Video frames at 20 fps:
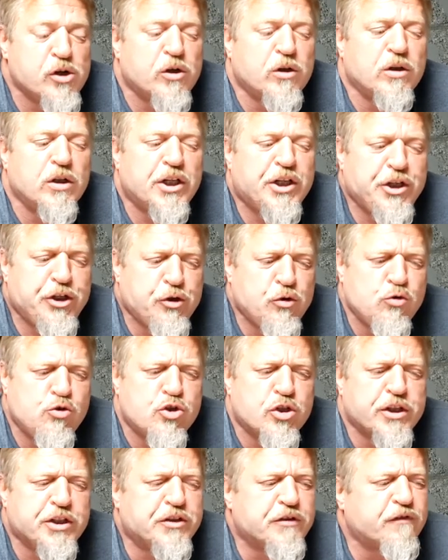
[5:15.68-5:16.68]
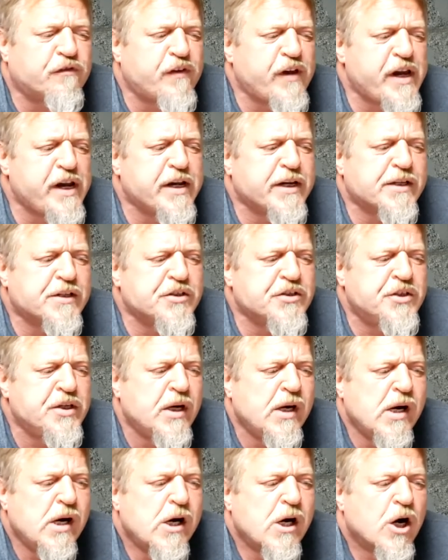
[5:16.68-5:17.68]
hugely to fans
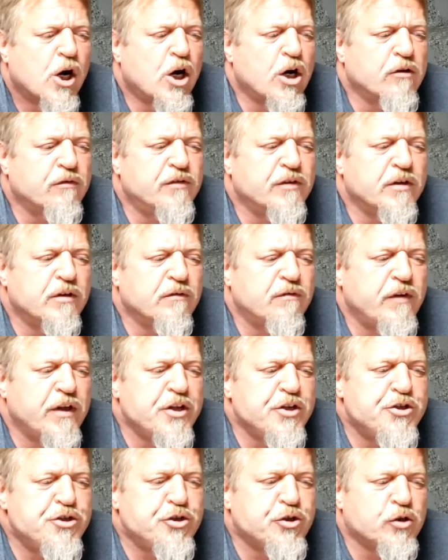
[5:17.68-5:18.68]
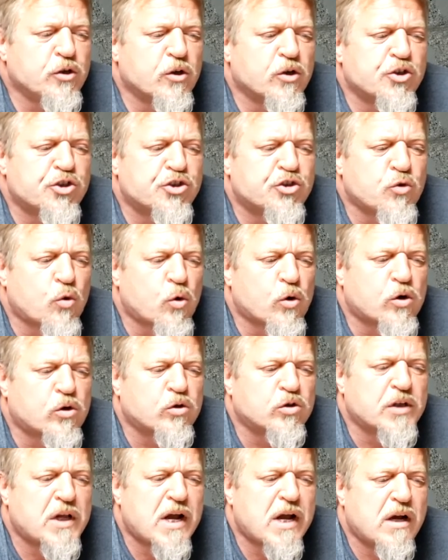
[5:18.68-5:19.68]
of an adventure or
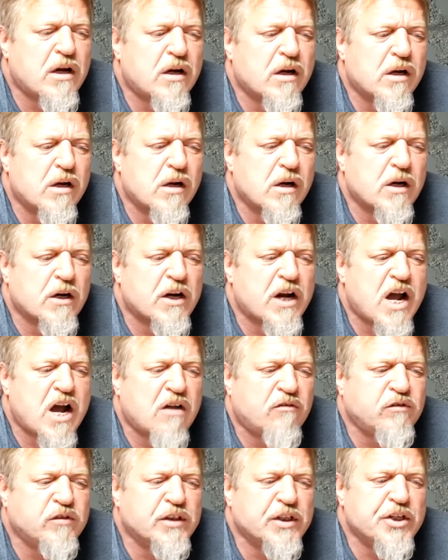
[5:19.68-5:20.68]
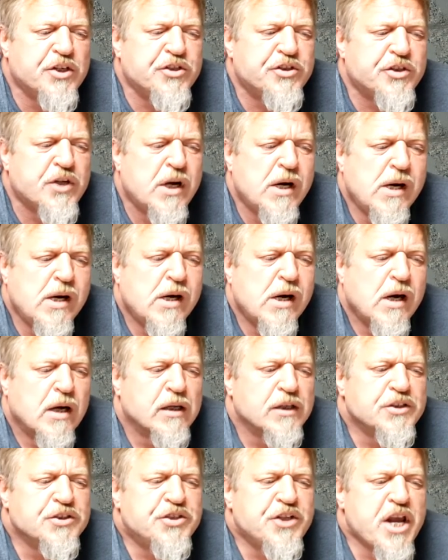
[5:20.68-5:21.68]
historical novelist.
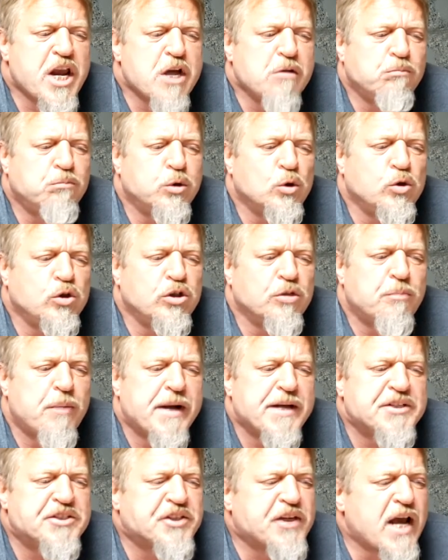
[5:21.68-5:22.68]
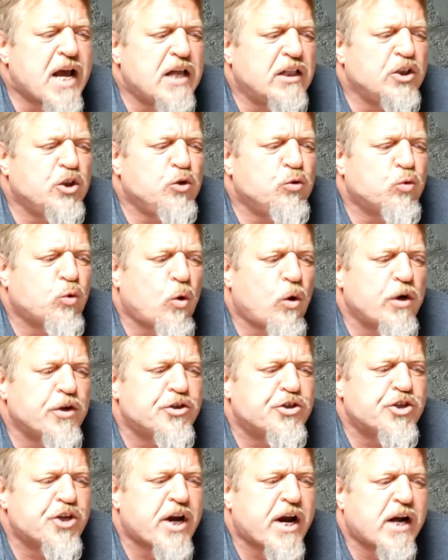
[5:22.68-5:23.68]
Zamm by Scott Leroy
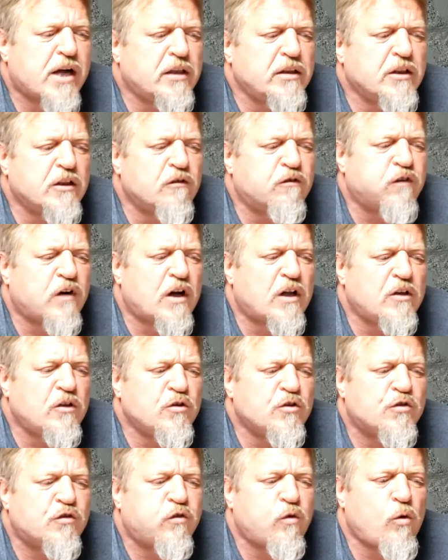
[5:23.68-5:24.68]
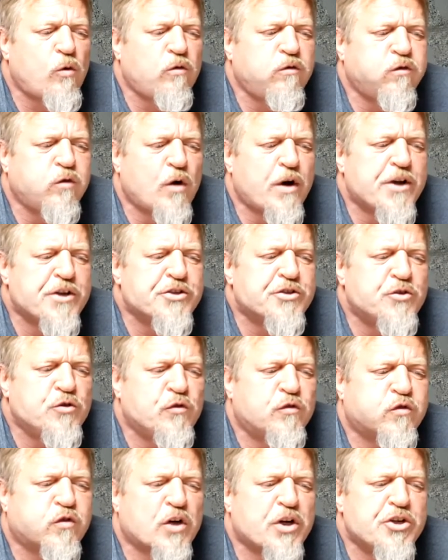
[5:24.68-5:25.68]
Chally follows four friends whose
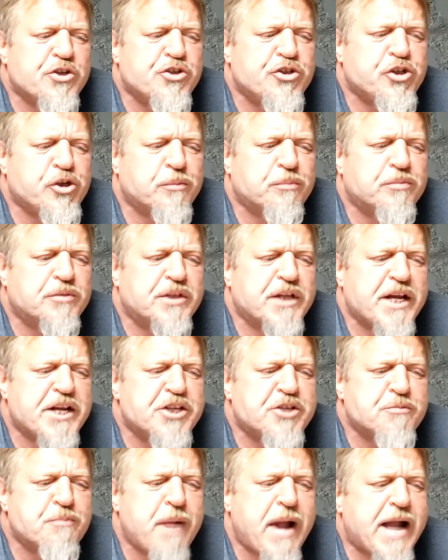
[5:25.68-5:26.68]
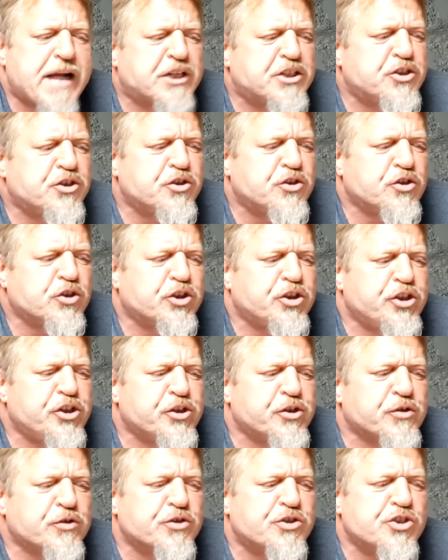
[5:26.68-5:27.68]
friendship dates back to their
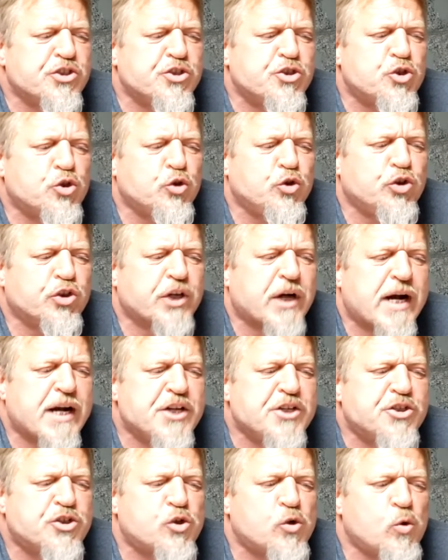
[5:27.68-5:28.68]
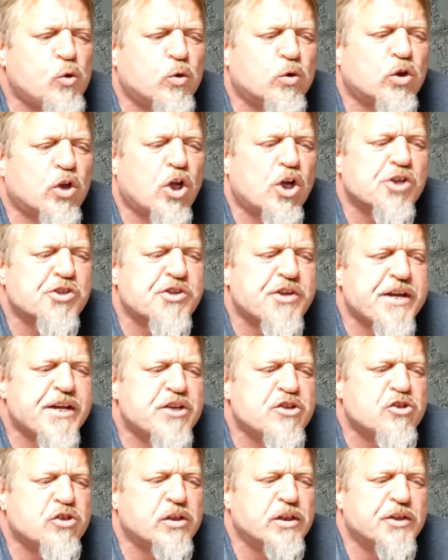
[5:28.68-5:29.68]
years in junior high school in Los
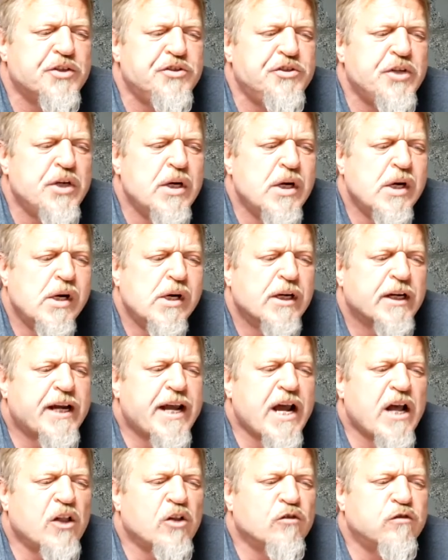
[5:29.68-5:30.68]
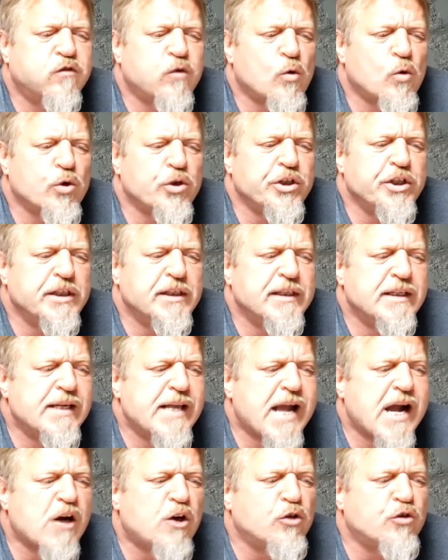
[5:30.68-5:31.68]
Angeles, California.
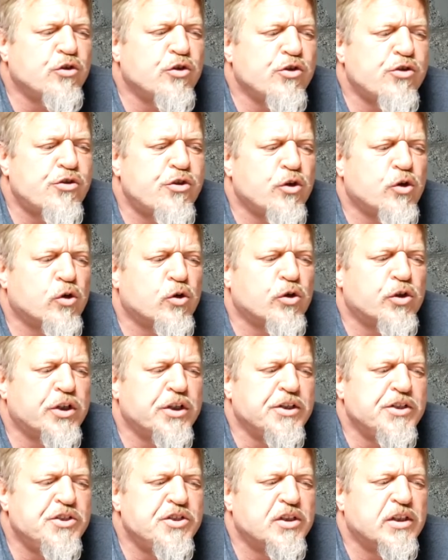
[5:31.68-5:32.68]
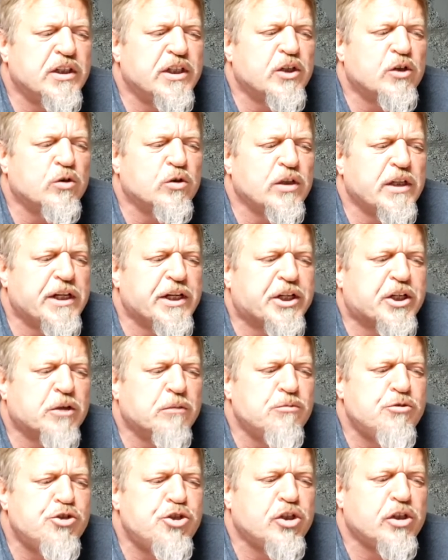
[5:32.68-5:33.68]
Now in their 30s, Leo
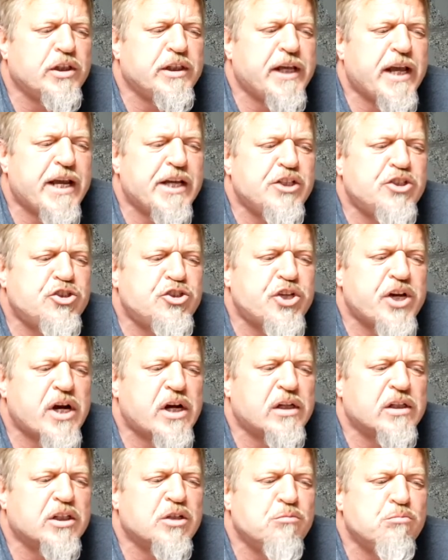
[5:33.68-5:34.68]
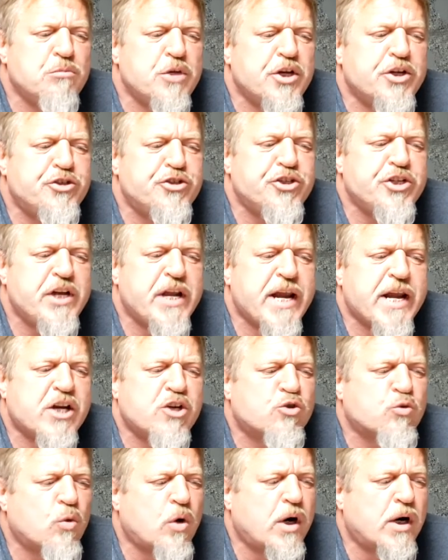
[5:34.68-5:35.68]
Lickham, Chili Ace Chally, Mitch, and
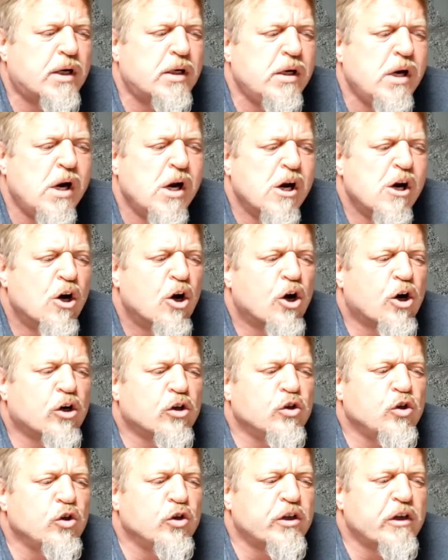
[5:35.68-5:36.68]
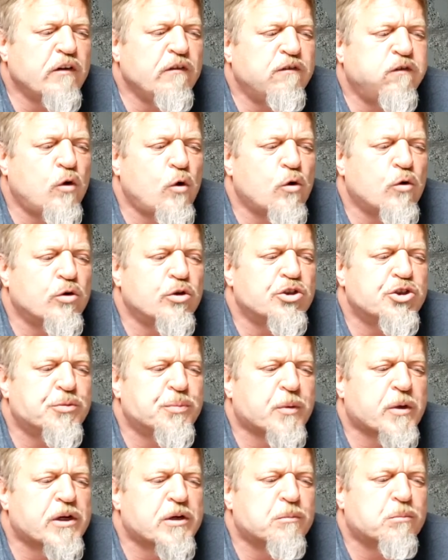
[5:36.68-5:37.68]
Antoine are looking forward to
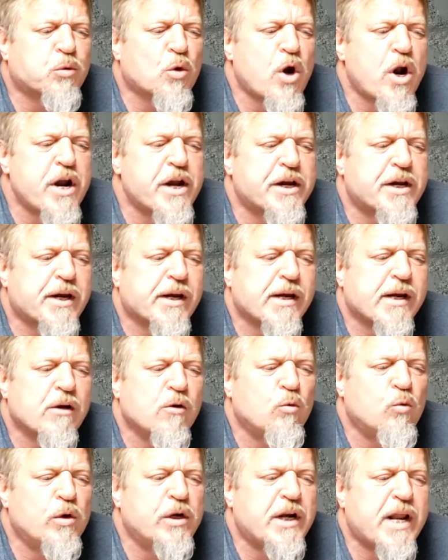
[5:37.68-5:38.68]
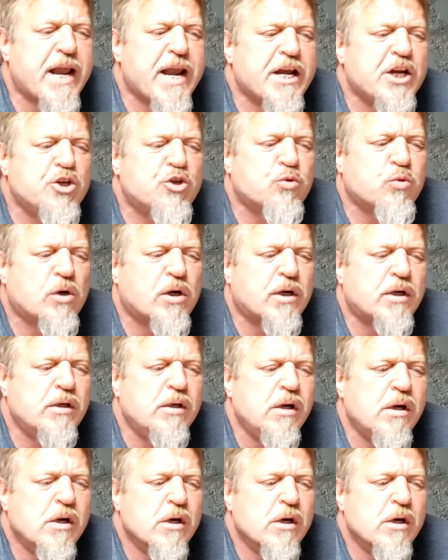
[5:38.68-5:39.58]
spring break when Antoine